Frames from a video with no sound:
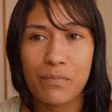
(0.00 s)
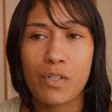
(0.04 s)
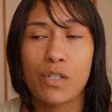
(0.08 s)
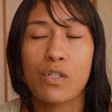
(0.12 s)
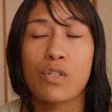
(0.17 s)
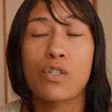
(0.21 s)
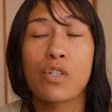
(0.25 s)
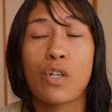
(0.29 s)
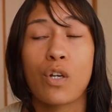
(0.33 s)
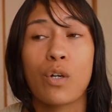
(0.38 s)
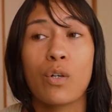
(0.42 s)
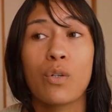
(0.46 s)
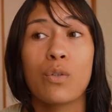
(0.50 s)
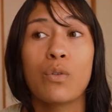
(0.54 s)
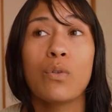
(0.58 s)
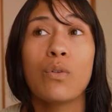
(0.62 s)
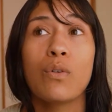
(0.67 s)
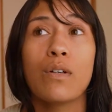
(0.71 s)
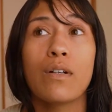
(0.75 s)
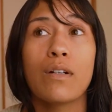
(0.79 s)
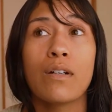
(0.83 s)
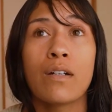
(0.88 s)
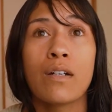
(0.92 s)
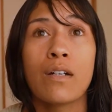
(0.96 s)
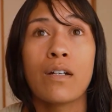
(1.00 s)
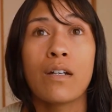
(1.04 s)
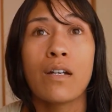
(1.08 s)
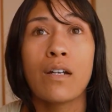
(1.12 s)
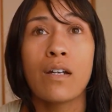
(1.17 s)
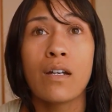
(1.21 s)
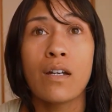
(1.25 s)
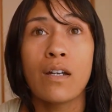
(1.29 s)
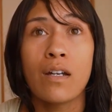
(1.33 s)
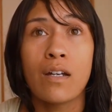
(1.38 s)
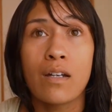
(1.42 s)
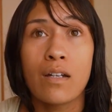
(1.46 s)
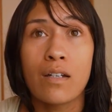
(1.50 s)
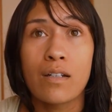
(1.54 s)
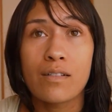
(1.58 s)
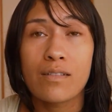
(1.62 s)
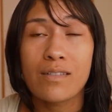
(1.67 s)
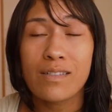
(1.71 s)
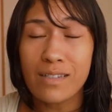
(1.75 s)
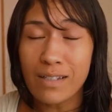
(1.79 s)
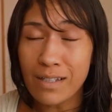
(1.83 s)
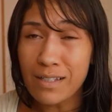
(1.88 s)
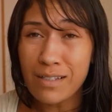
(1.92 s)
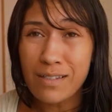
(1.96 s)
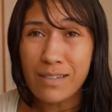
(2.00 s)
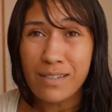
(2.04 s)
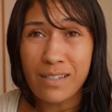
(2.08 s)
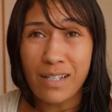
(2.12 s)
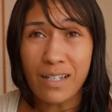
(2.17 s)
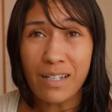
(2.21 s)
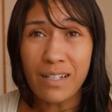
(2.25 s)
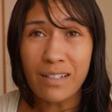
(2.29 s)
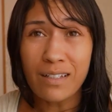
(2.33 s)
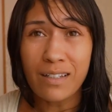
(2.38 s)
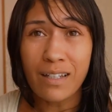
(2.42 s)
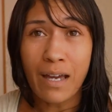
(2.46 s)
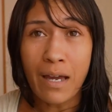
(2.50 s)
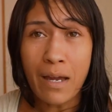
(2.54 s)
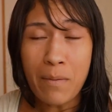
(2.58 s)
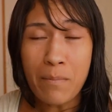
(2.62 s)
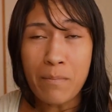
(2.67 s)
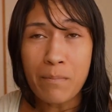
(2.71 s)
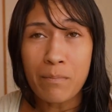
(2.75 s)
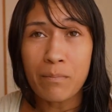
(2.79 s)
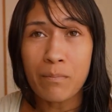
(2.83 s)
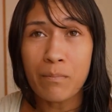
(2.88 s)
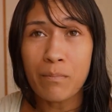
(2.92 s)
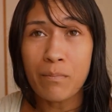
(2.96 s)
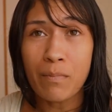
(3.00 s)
So in saying that,